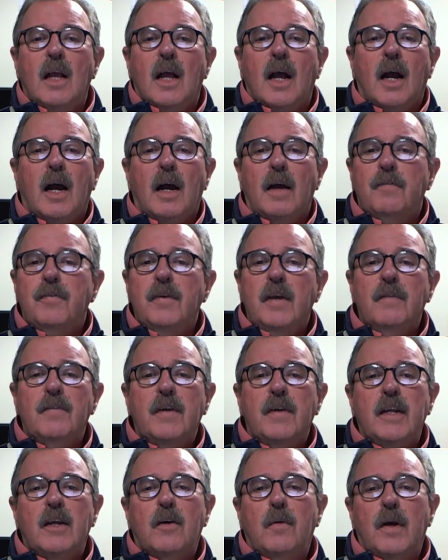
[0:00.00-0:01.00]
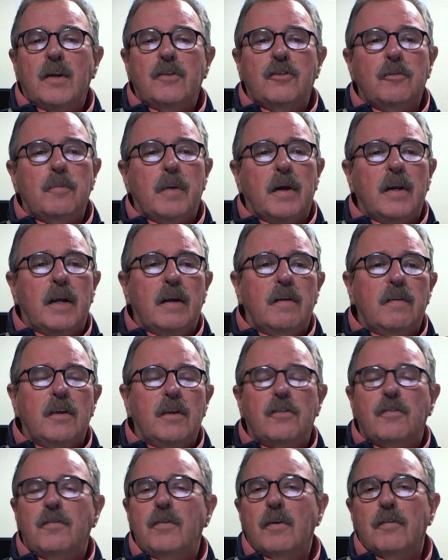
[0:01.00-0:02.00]
Uh, if you have any questions about any of
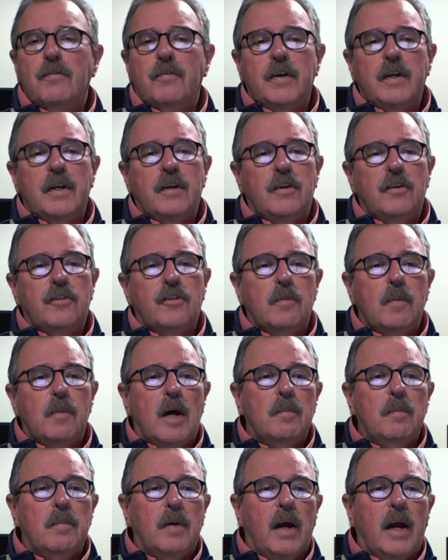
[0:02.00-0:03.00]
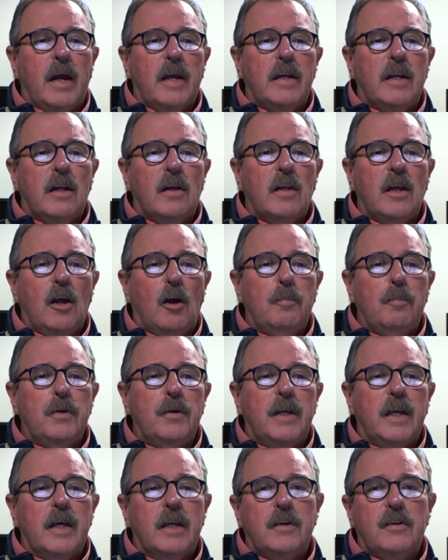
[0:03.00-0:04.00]
these, feel free to just come on by and I'll help you
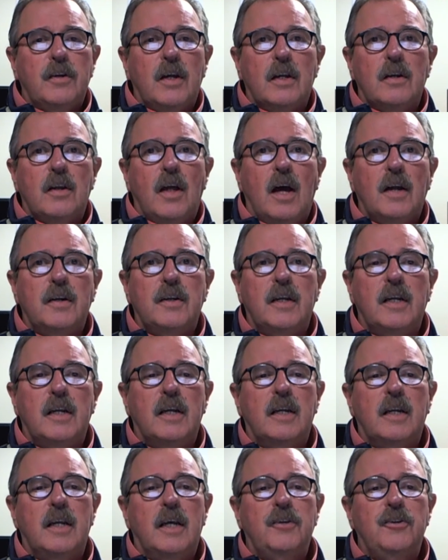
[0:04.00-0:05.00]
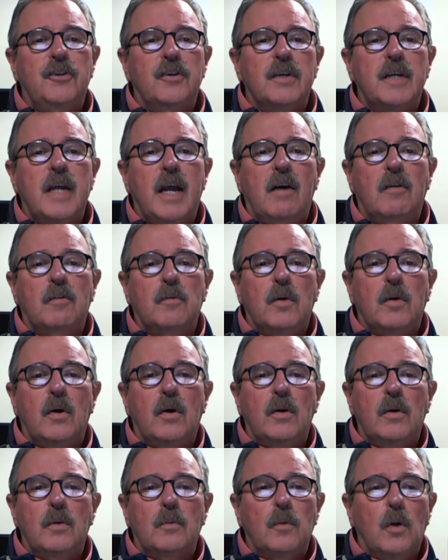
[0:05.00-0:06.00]
get uh, logged in and get your account
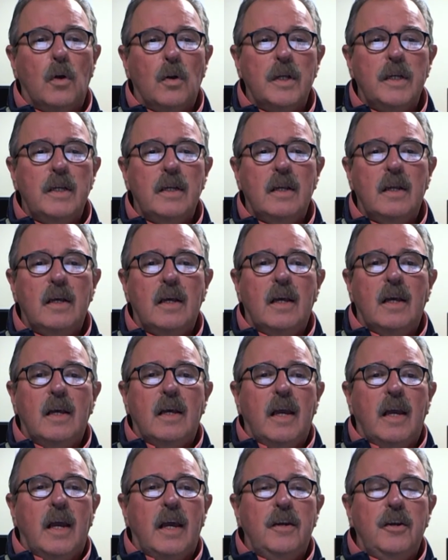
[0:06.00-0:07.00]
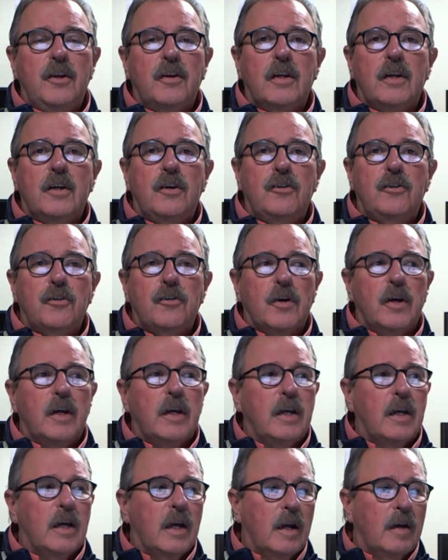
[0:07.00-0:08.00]
ro rolling and you can
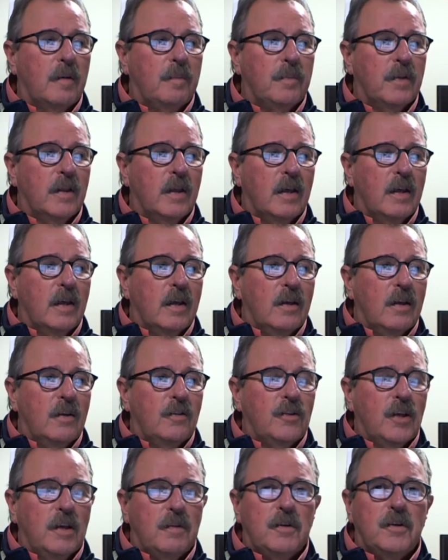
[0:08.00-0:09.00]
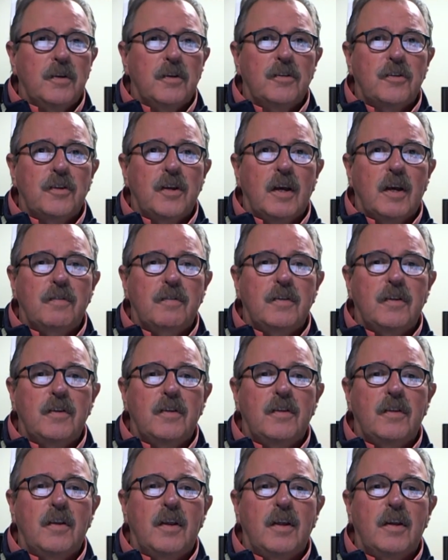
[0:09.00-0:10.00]
enjoy uh, saving your stuff
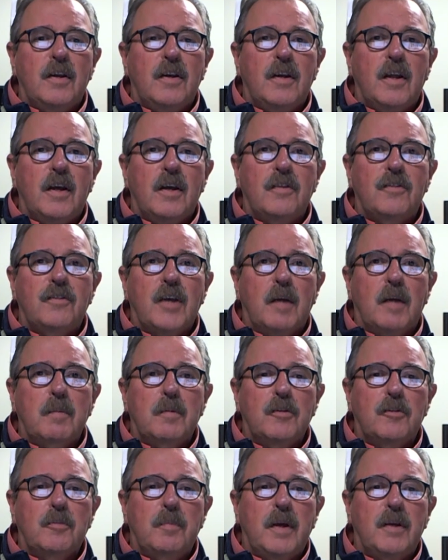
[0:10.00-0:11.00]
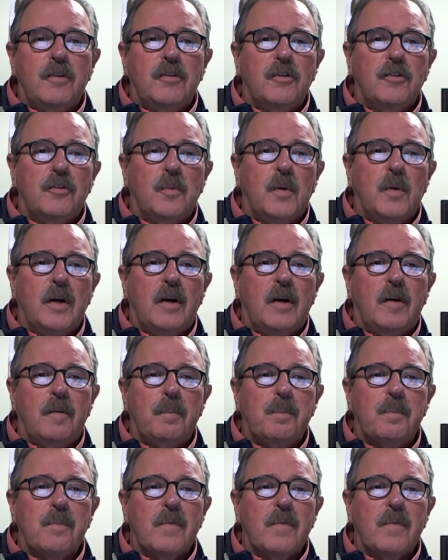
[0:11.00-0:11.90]
in, in uh, cyberspace as well.